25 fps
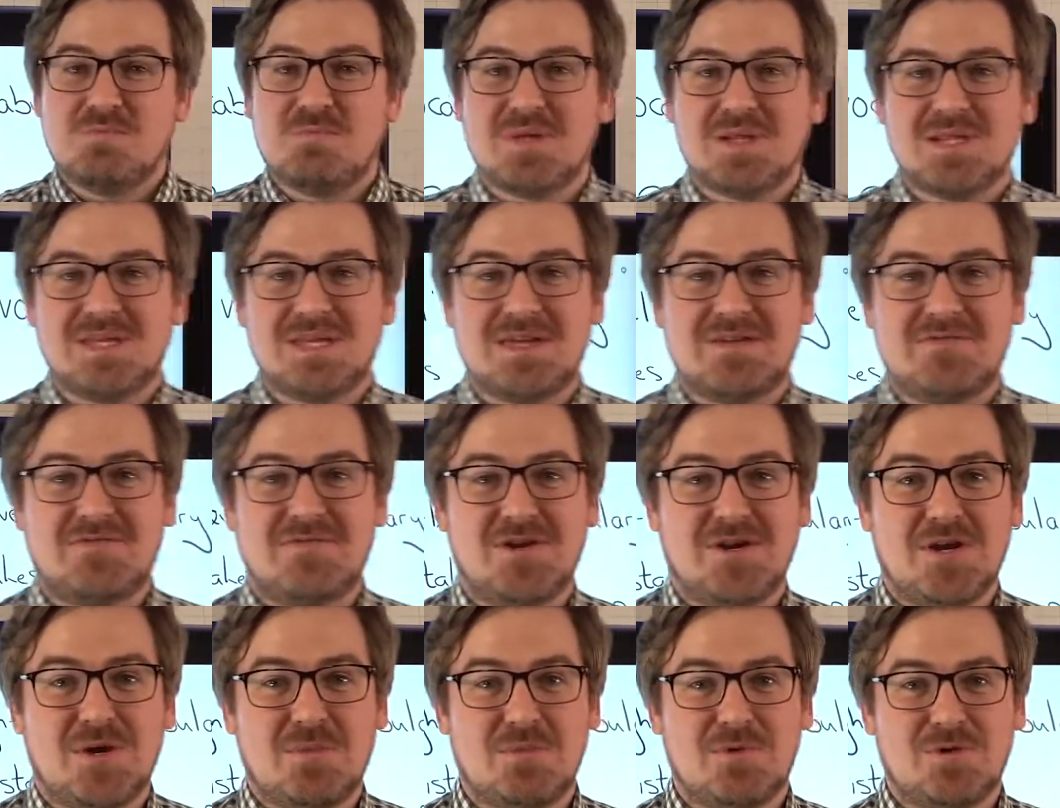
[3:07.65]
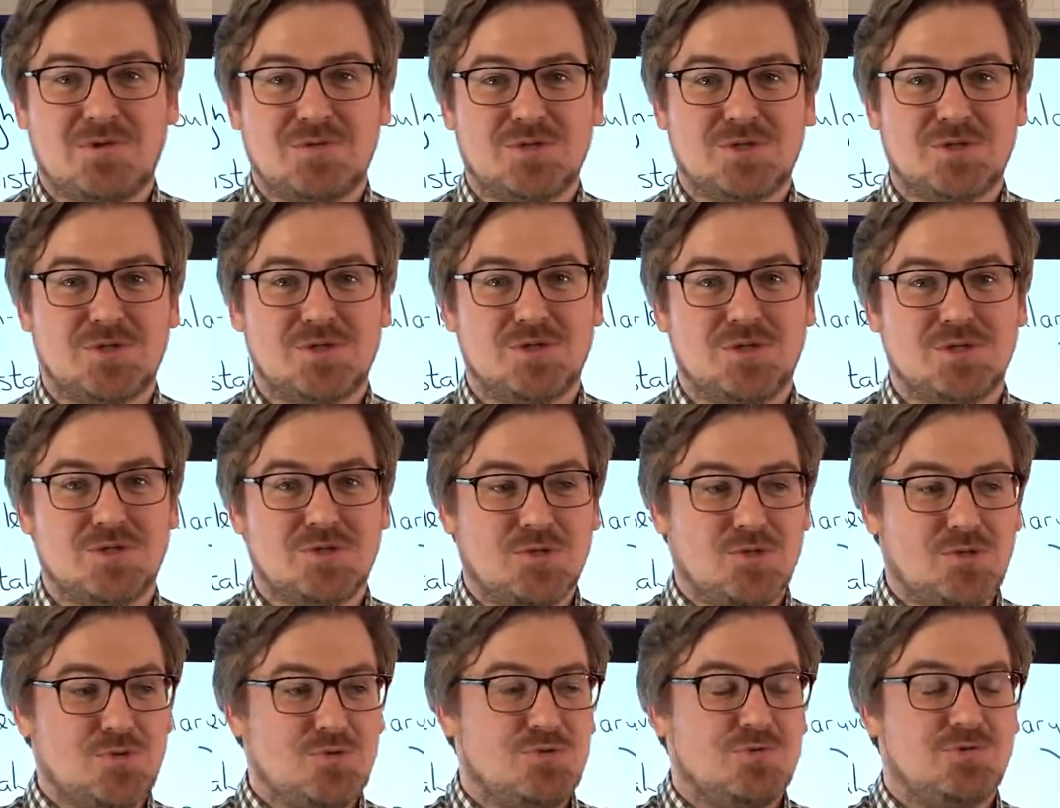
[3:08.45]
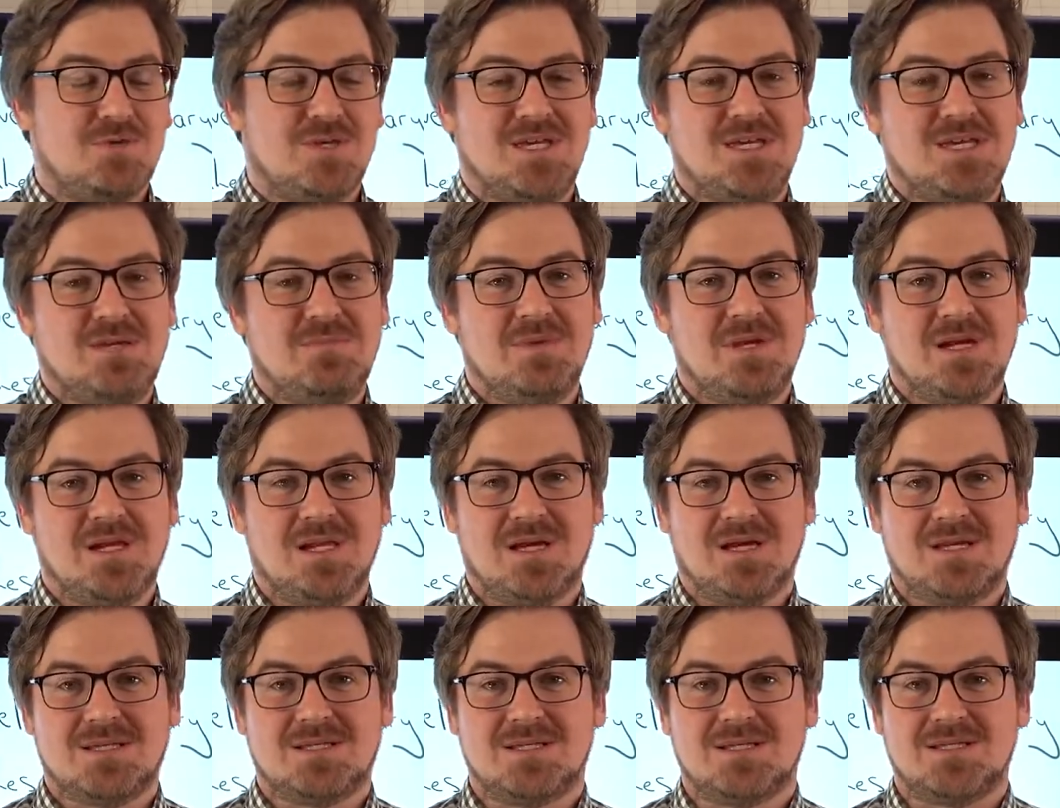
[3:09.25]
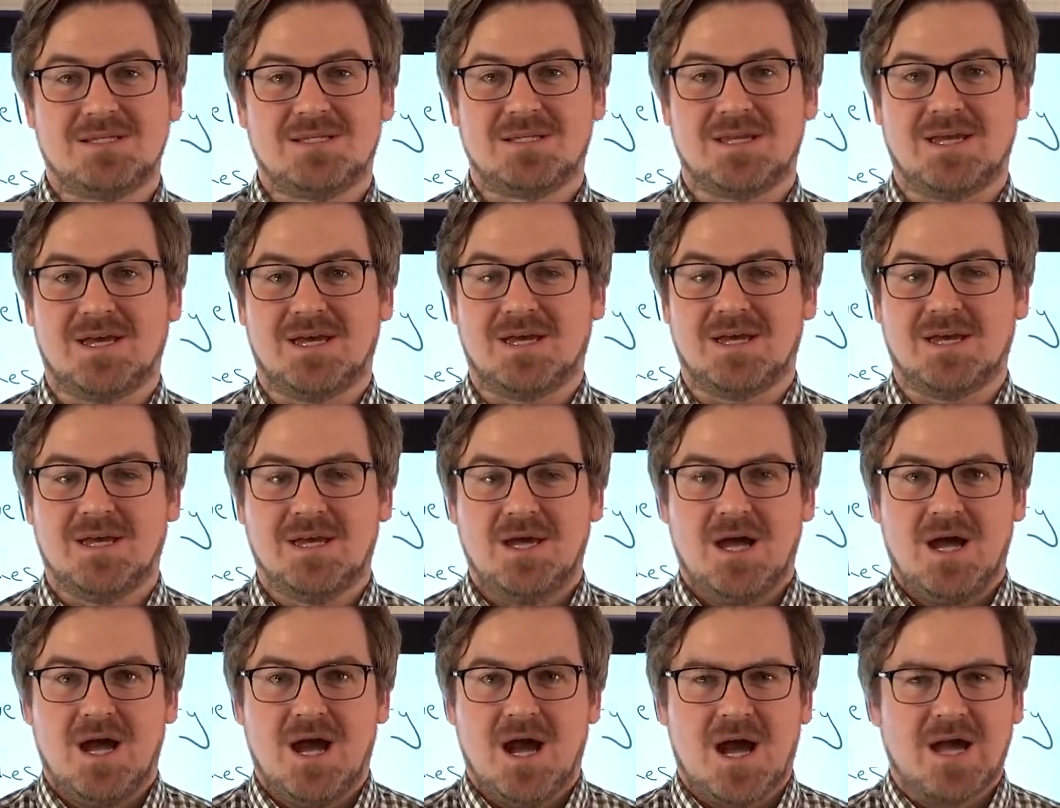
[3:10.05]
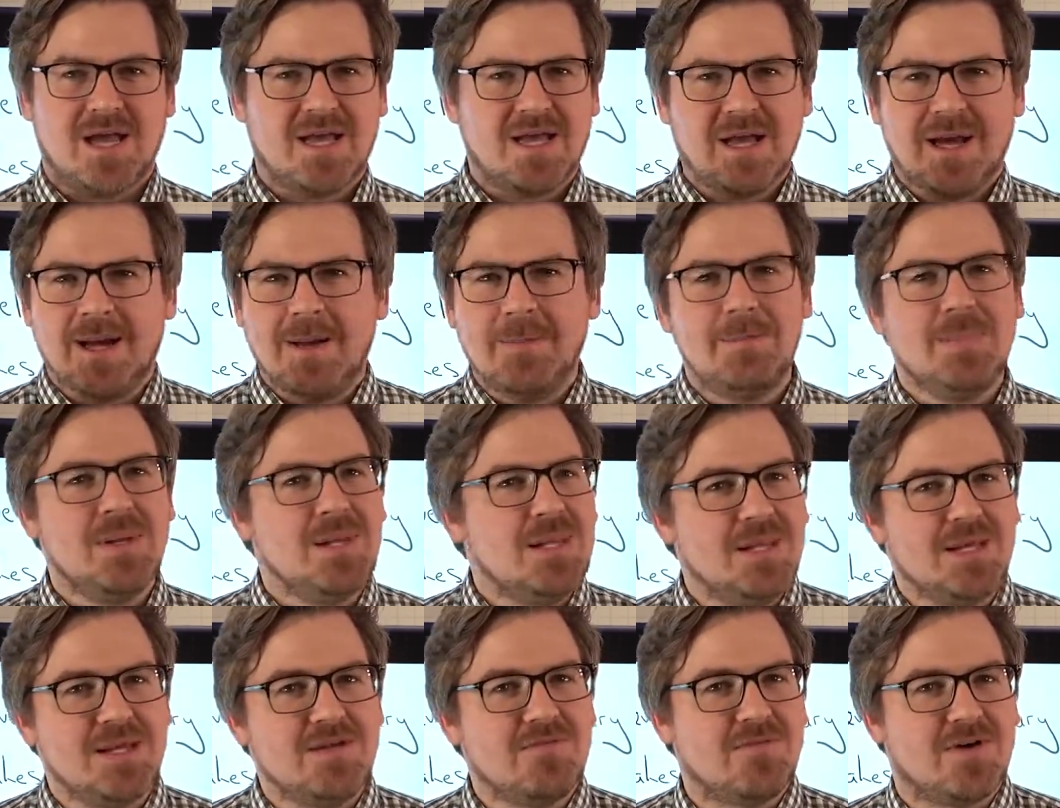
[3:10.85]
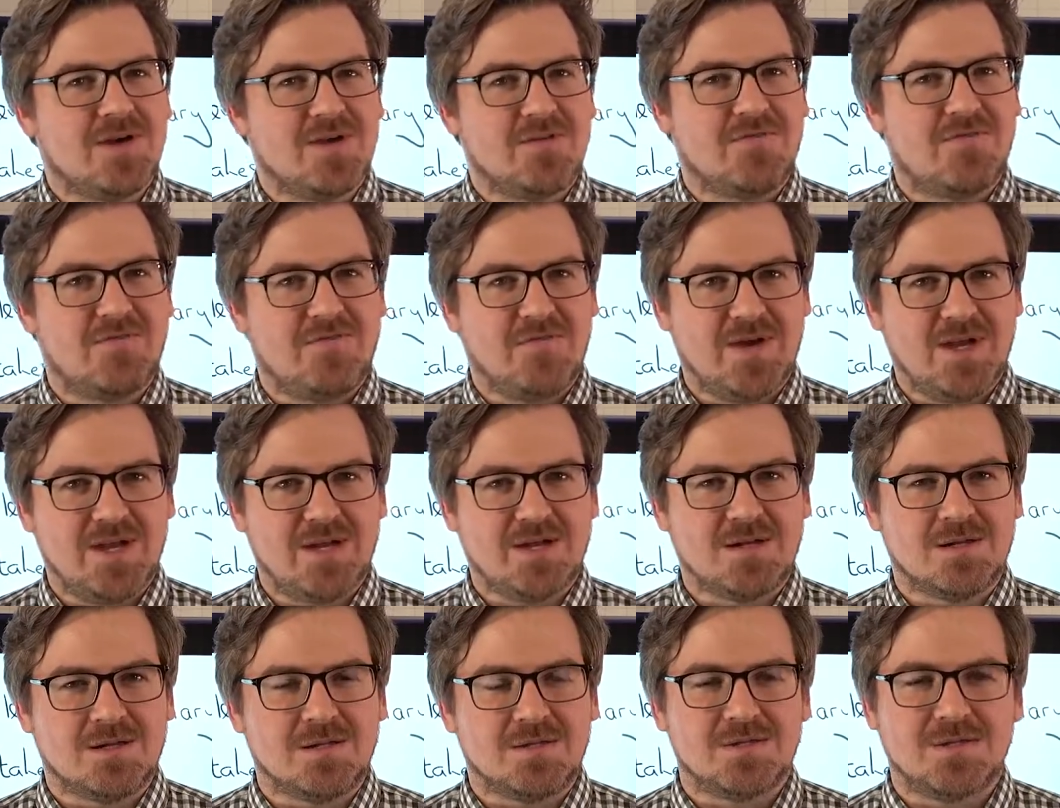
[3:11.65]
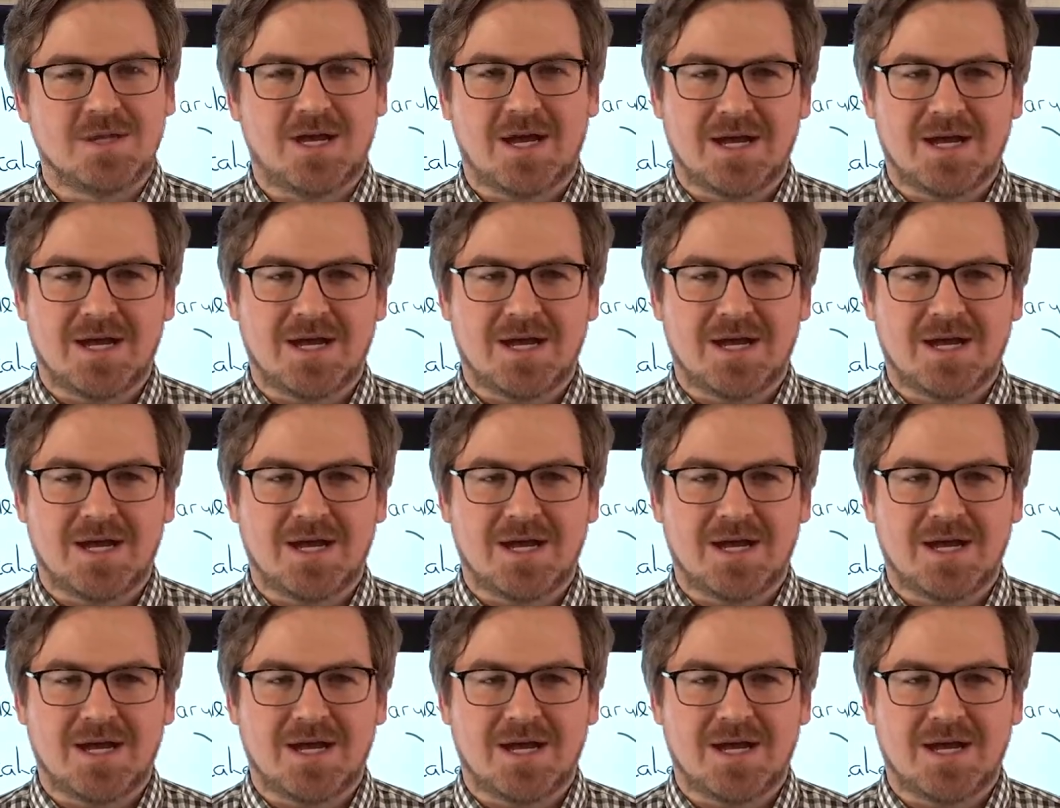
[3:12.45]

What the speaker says: believe the number of students who email us and say, I can't believe I failed.